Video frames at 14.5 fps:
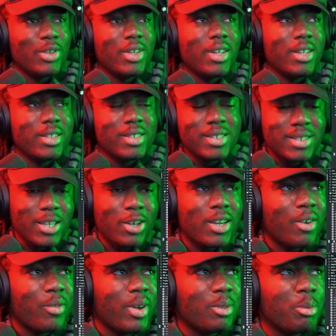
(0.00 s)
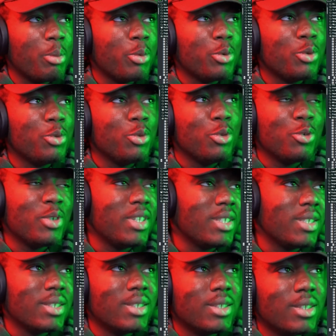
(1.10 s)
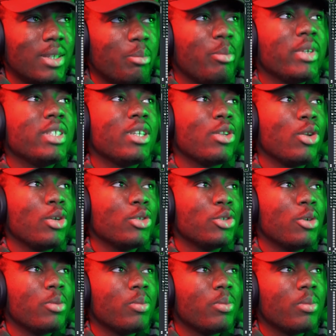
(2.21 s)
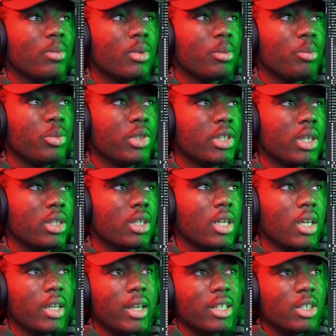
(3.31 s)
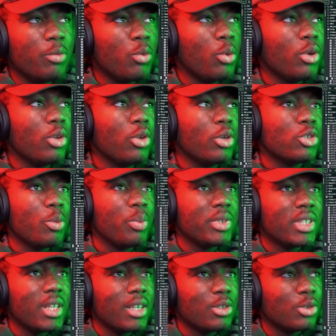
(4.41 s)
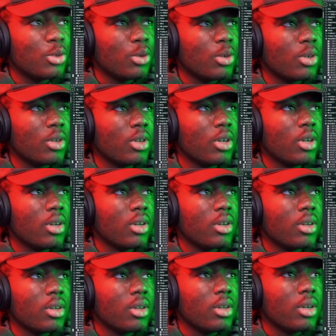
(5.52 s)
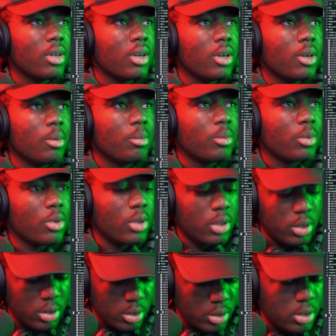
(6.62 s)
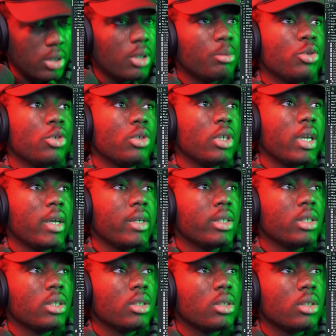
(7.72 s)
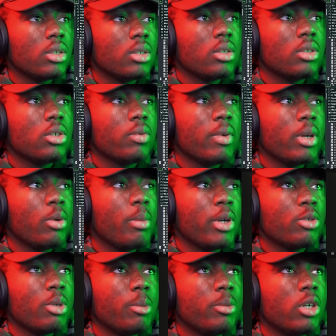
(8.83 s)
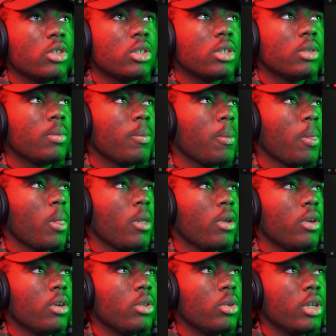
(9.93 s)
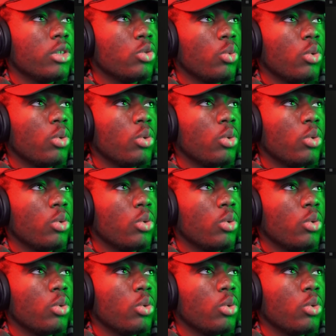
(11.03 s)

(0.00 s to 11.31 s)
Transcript: this sound, I've heard people do this in basic log drum preset. There's even one log drum preset I saw. Let me show you guys. So if I go back to my browser, you know, there's one